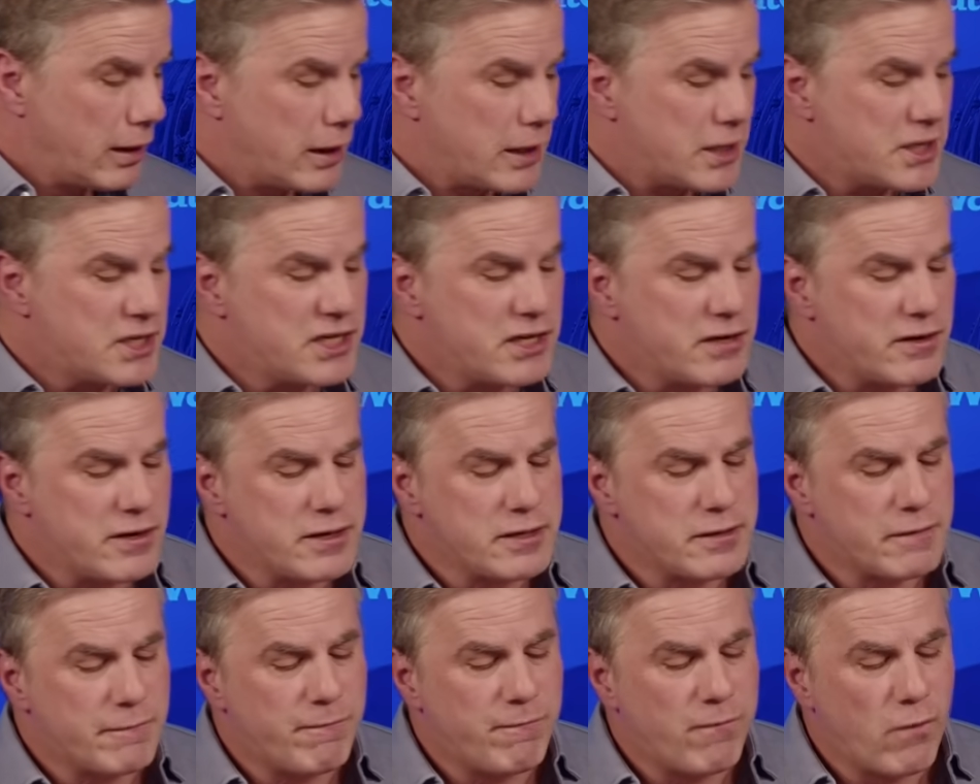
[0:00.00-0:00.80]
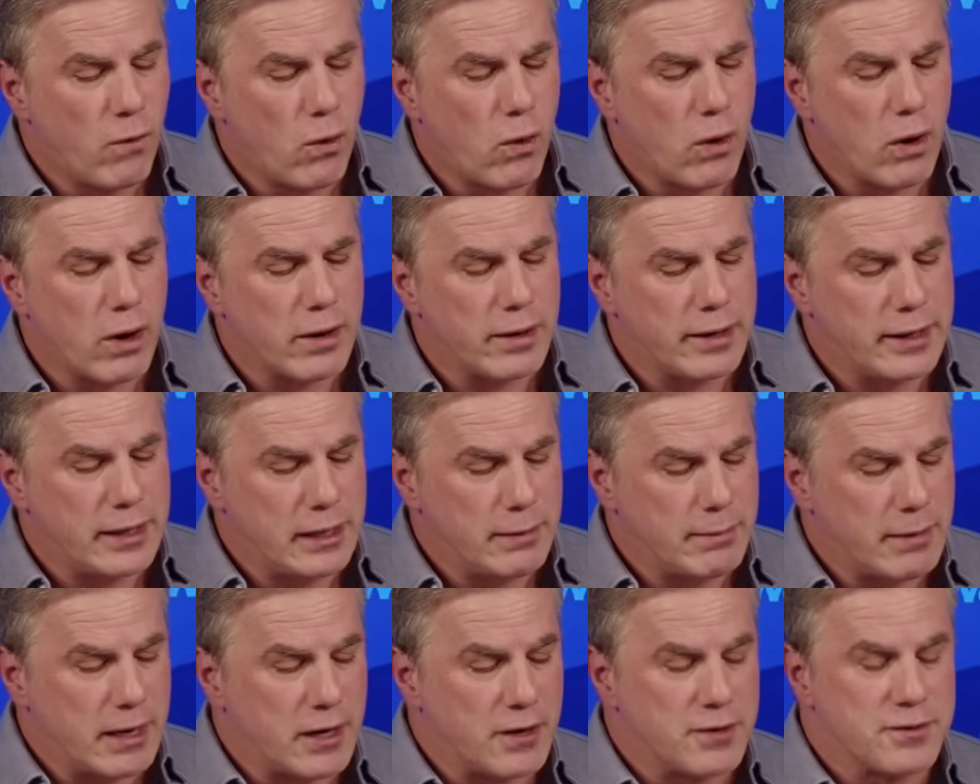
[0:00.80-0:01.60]
A series of four
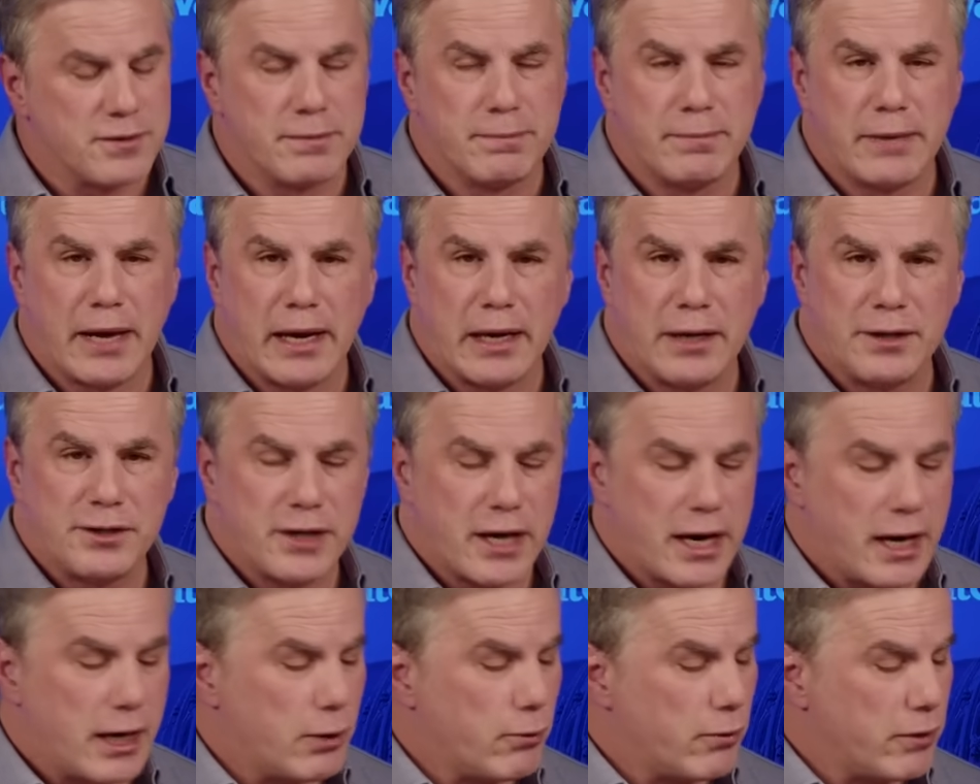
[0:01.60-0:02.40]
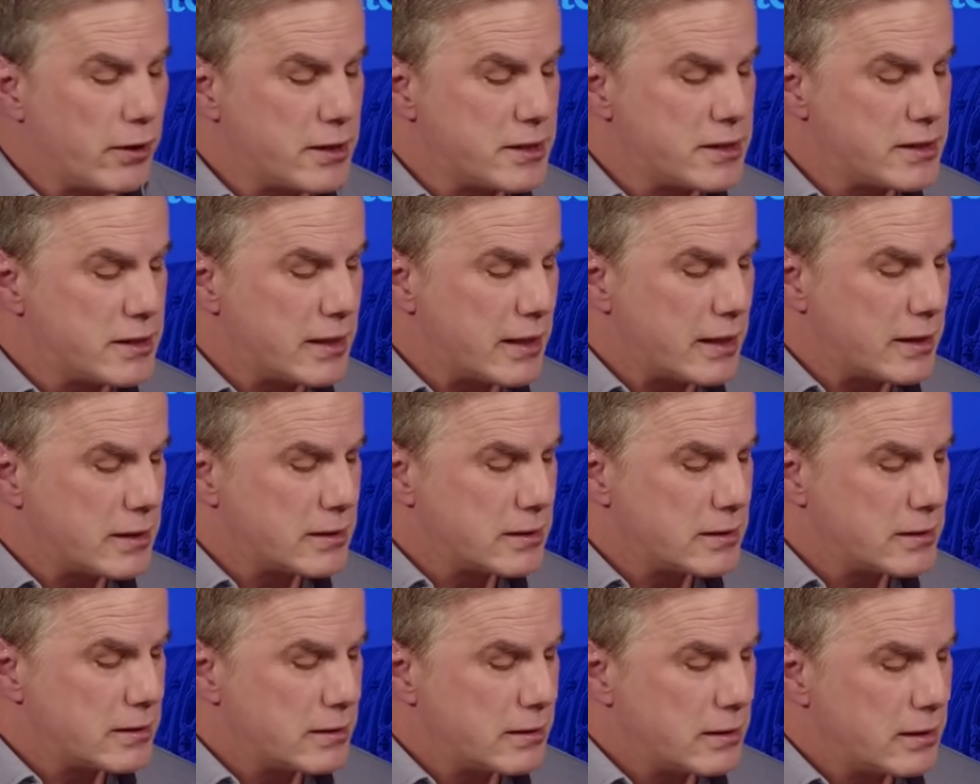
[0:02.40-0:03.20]
emails dated January
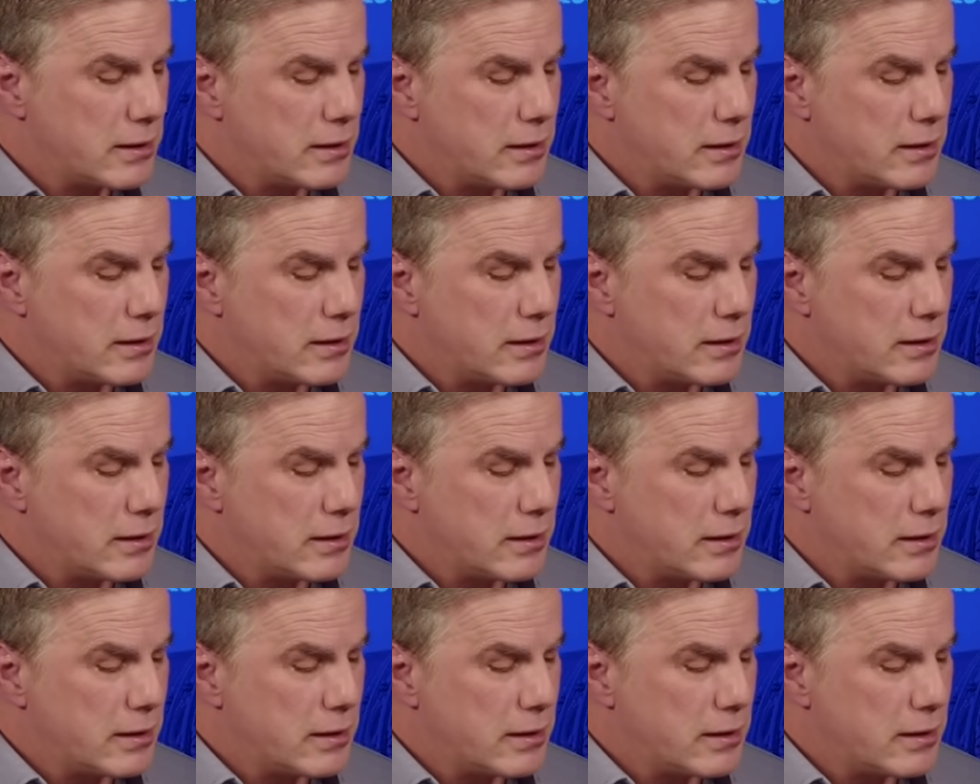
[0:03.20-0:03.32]
6